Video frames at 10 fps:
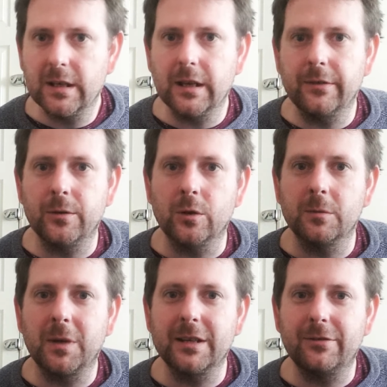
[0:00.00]
If you want to
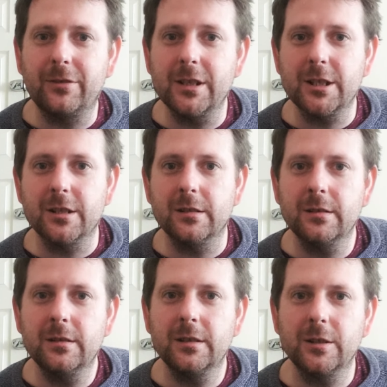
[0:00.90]
play
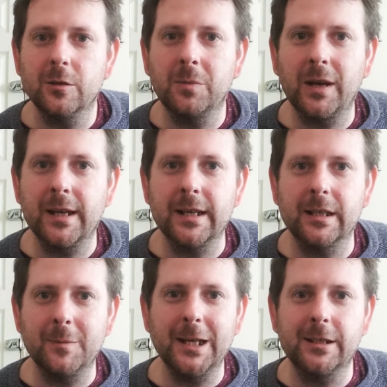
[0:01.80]
Phrygian, you're playing
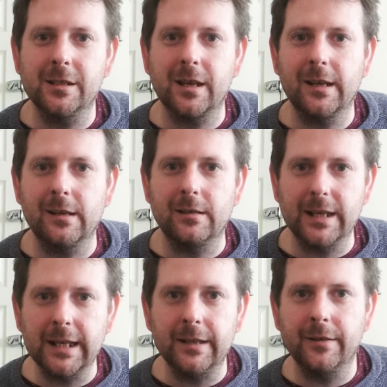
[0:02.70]
the major scale
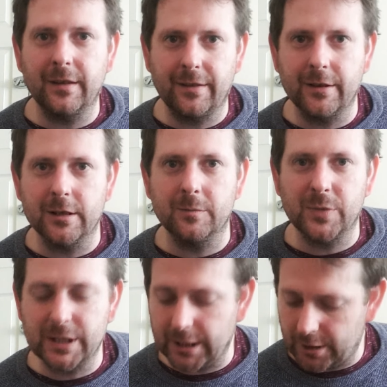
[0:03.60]
in the third
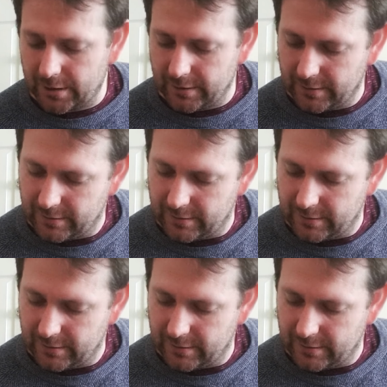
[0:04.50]
position.